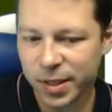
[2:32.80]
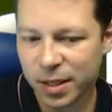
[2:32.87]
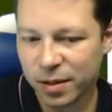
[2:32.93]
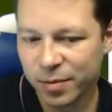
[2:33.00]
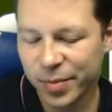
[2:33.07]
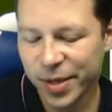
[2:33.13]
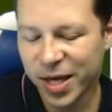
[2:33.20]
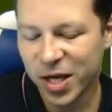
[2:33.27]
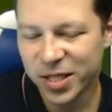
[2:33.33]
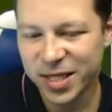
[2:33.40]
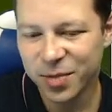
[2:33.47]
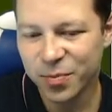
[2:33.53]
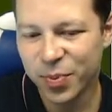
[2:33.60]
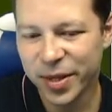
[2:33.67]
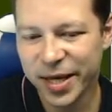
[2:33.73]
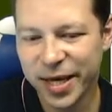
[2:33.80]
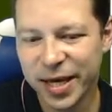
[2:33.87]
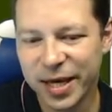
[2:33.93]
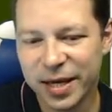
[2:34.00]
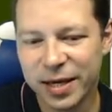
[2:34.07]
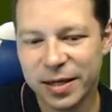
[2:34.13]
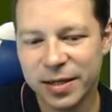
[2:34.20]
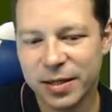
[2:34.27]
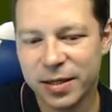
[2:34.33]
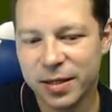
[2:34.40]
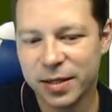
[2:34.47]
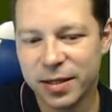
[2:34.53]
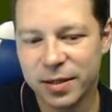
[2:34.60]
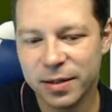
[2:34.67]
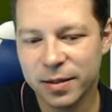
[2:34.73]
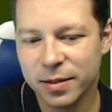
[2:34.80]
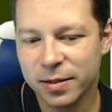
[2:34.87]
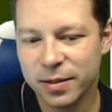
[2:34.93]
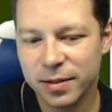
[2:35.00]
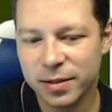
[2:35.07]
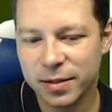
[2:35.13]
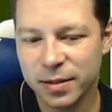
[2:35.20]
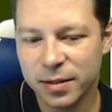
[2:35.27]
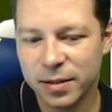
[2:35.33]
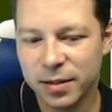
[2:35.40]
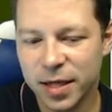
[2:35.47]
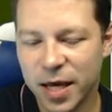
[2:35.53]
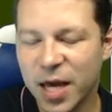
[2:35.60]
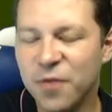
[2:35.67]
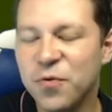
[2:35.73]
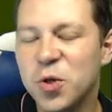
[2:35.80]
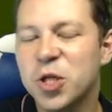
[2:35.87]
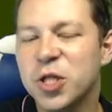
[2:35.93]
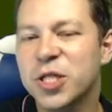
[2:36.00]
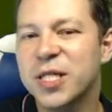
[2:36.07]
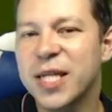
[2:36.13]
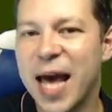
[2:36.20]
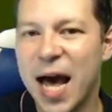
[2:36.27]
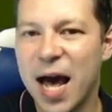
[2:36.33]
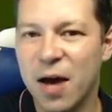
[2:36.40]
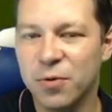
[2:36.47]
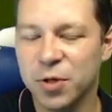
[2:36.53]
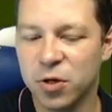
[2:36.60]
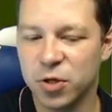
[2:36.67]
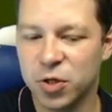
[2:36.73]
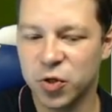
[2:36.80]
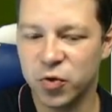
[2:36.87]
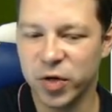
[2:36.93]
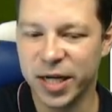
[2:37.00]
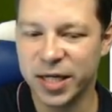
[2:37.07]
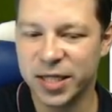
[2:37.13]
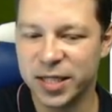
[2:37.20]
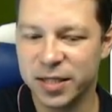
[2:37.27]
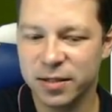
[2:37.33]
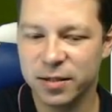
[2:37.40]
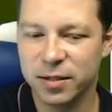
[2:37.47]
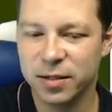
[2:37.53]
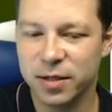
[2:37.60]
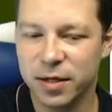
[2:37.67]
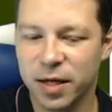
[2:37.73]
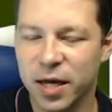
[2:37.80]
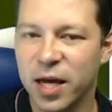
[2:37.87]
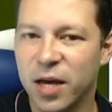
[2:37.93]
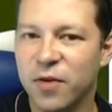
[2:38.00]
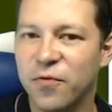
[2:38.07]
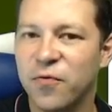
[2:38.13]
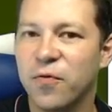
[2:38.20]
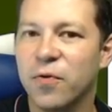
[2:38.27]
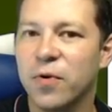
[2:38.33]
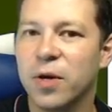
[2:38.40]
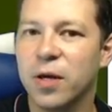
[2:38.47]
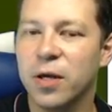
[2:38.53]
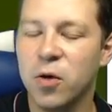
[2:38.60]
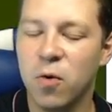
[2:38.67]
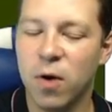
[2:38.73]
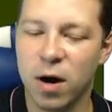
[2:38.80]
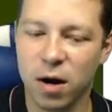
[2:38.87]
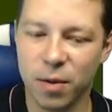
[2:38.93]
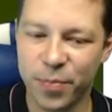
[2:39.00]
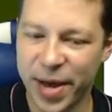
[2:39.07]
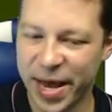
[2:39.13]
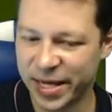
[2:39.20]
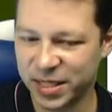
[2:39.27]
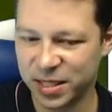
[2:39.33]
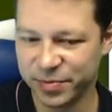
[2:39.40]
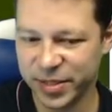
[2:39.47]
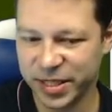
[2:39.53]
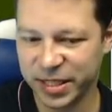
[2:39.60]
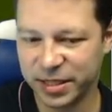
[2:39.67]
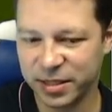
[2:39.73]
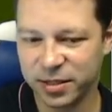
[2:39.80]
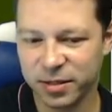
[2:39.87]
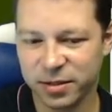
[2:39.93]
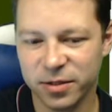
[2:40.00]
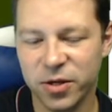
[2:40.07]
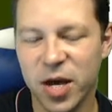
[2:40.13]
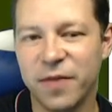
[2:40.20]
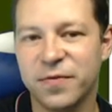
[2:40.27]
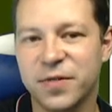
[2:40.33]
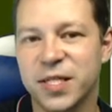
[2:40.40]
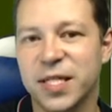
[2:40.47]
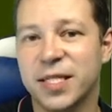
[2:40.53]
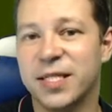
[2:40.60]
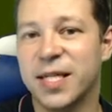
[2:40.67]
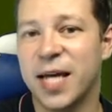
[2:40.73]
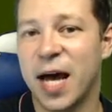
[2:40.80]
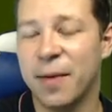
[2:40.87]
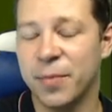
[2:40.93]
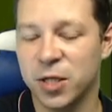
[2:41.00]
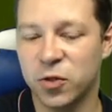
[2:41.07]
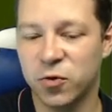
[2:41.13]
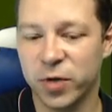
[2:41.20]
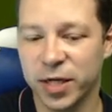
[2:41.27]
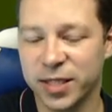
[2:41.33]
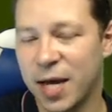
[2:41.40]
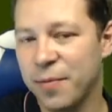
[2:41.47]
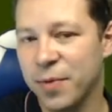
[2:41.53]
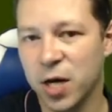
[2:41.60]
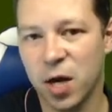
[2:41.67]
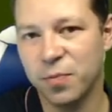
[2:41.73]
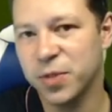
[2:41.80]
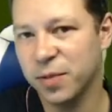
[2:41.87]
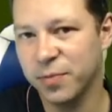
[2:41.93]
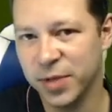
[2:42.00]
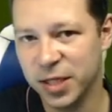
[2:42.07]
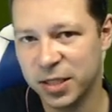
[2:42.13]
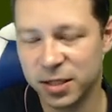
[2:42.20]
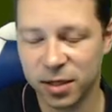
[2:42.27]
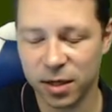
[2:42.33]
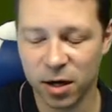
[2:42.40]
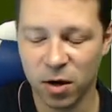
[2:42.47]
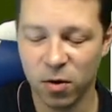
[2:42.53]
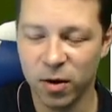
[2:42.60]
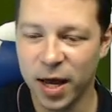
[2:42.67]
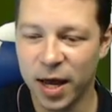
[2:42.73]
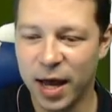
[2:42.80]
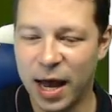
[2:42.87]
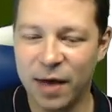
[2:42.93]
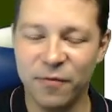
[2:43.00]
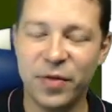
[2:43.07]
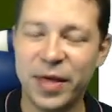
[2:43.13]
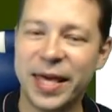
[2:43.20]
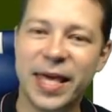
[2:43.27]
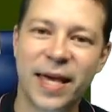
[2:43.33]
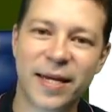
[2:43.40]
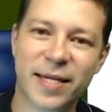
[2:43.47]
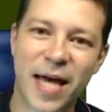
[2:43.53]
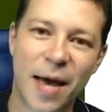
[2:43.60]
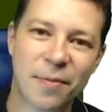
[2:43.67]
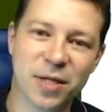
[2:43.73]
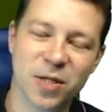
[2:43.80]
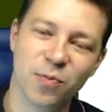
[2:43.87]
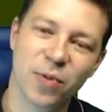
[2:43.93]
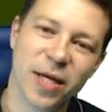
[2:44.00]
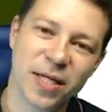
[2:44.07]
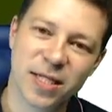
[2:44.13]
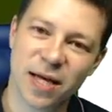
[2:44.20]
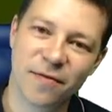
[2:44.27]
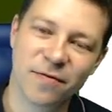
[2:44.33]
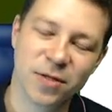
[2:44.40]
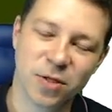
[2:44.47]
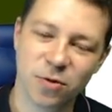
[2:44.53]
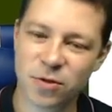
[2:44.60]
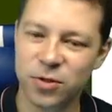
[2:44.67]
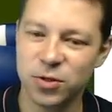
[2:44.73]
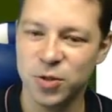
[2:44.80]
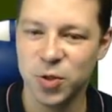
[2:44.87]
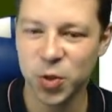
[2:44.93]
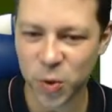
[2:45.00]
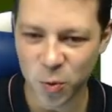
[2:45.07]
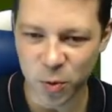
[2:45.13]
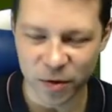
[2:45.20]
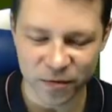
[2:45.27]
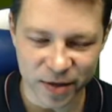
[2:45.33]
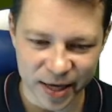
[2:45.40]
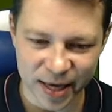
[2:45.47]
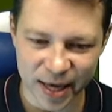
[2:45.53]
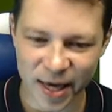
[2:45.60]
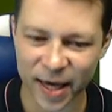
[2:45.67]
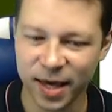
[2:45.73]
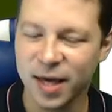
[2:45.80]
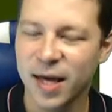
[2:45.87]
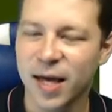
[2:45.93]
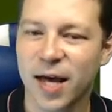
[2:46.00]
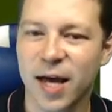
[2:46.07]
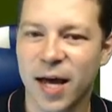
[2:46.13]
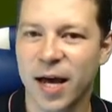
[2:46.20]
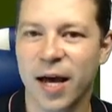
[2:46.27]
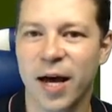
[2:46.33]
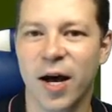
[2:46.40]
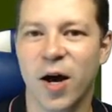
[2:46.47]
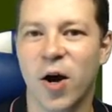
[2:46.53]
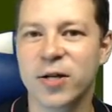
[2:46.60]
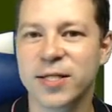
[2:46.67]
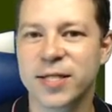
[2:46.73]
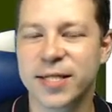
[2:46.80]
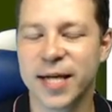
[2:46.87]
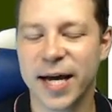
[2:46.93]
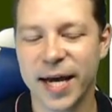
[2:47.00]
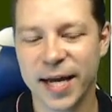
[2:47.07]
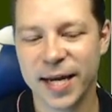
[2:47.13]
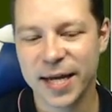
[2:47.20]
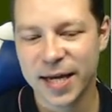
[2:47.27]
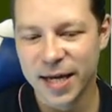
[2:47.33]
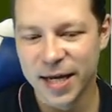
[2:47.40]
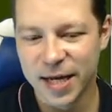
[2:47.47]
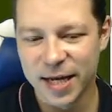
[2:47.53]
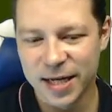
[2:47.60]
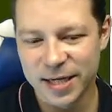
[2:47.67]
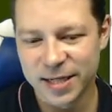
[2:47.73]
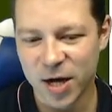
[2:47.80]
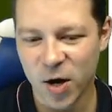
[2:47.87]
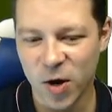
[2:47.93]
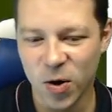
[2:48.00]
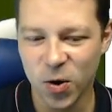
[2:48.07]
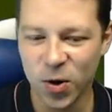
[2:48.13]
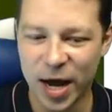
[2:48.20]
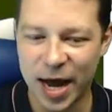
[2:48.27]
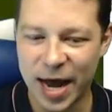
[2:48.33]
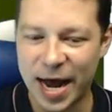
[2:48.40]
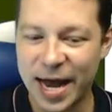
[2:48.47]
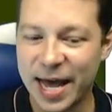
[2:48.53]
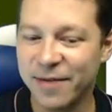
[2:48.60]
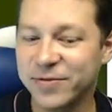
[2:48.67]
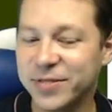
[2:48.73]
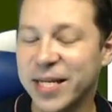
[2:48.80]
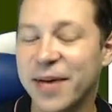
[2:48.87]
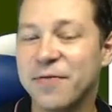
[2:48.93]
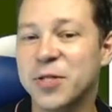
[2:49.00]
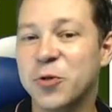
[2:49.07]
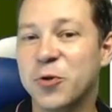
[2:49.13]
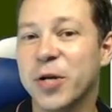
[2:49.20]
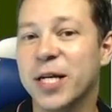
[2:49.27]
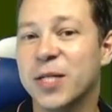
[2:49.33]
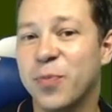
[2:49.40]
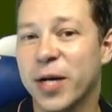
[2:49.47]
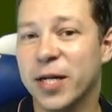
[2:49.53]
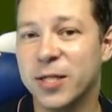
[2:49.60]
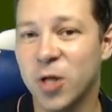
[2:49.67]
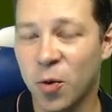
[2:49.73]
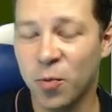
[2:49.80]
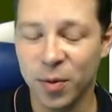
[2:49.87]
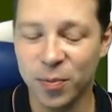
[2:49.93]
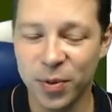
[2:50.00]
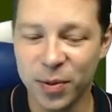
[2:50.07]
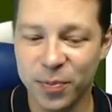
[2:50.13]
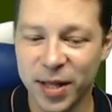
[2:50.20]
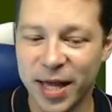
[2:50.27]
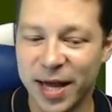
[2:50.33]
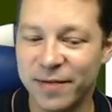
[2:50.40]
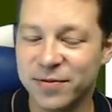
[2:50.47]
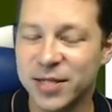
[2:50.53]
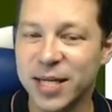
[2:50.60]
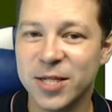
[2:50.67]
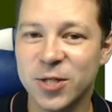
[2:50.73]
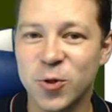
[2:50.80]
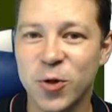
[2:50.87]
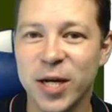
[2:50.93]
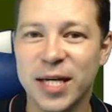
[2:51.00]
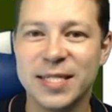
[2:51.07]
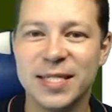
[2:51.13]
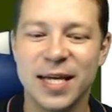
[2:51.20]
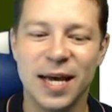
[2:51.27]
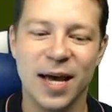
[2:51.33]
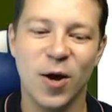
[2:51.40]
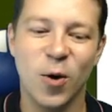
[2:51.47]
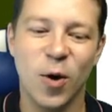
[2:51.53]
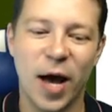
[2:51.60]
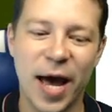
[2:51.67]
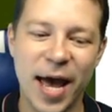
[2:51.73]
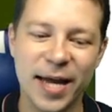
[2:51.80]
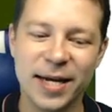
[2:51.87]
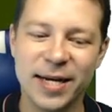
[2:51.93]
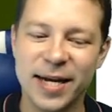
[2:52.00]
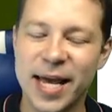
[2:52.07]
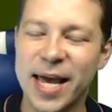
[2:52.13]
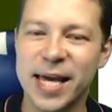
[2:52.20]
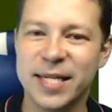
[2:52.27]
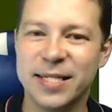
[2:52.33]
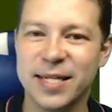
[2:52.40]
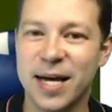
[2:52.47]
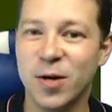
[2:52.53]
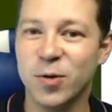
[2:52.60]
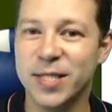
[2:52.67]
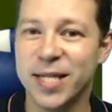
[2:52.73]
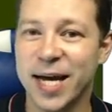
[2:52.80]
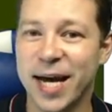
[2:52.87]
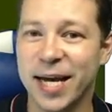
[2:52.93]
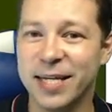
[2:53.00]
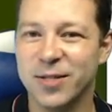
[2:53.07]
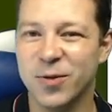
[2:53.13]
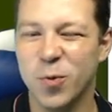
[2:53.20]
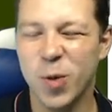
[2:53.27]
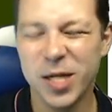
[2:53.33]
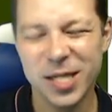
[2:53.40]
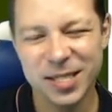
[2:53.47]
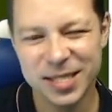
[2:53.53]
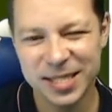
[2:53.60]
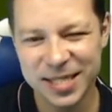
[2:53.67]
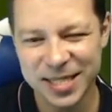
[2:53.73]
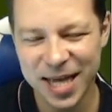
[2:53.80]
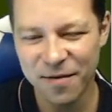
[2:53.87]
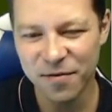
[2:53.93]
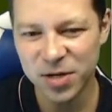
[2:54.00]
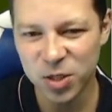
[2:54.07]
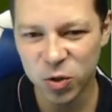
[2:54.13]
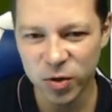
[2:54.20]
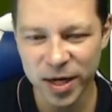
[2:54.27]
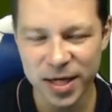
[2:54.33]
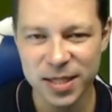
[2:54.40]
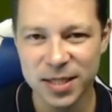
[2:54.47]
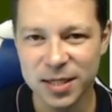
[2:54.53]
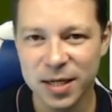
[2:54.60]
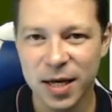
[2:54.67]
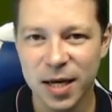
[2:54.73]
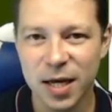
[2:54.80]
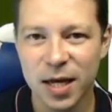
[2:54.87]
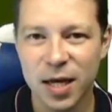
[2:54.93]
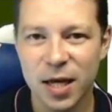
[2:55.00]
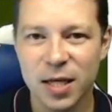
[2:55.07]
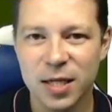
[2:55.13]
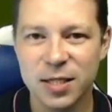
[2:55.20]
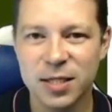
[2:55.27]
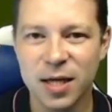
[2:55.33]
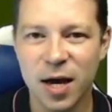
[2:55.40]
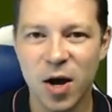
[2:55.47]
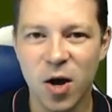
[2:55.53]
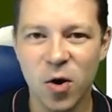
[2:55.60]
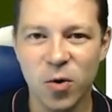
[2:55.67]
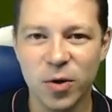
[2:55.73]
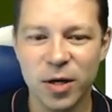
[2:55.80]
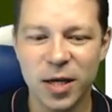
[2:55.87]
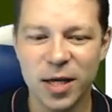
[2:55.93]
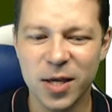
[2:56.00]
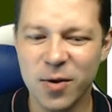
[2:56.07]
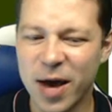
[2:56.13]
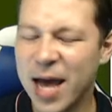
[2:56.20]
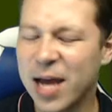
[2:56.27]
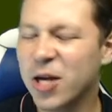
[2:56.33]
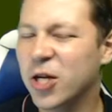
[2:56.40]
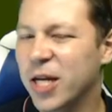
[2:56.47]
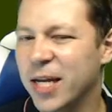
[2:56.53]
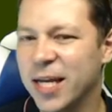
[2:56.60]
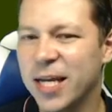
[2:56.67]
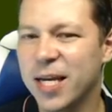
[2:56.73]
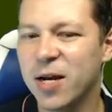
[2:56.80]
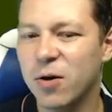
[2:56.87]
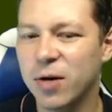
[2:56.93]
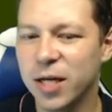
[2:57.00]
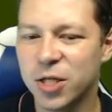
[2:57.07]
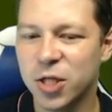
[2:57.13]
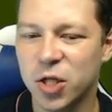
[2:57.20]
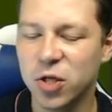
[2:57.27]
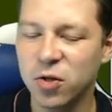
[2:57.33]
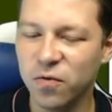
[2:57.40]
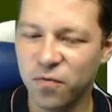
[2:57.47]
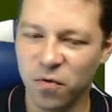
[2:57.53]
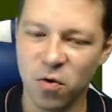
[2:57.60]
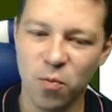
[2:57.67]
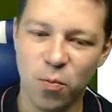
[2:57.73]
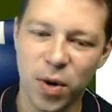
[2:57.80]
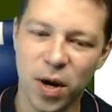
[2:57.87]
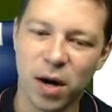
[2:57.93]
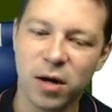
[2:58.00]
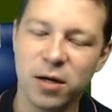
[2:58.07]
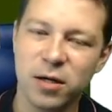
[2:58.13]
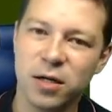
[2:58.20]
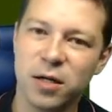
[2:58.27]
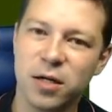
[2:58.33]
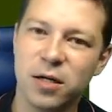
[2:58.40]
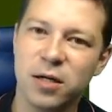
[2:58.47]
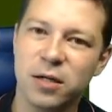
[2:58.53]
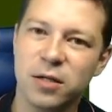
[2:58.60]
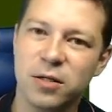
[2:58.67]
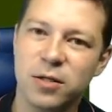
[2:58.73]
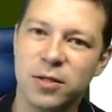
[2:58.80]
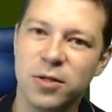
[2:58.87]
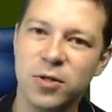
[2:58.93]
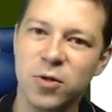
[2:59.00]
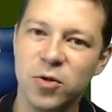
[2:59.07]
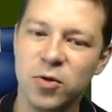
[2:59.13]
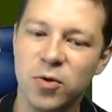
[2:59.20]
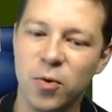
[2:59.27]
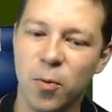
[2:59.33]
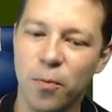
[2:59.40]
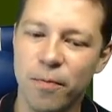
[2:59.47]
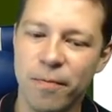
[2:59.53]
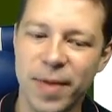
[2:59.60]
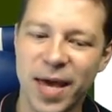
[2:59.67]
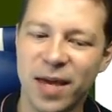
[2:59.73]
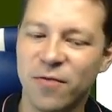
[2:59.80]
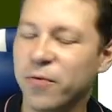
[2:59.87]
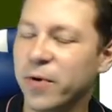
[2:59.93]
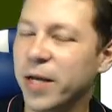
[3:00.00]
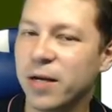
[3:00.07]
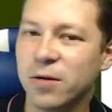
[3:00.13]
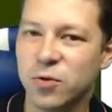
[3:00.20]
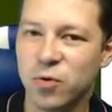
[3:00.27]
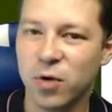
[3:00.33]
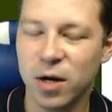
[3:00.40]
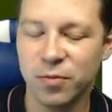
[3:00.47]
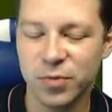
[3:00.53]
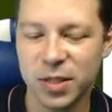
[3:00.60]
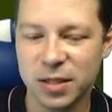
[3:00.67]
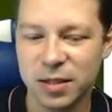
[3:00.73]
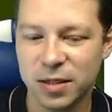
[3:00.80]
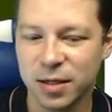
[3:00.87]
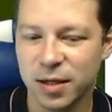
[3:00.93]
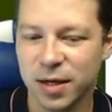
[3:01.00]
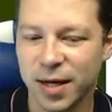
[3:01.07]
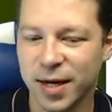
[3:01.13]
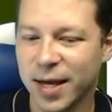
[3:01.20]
because simply, if you just count your tricks, if you are a pessimist, you have 6 diamond tricks. I'm an optimist, so I'm thinking diamond split 7-2-2-2 with the king on side. So I have 7 tricks, but normal people have 6 tricks and an ace outside, so which is 7 tricks. So you actually need only 2 from partner to make 3 no trumps. And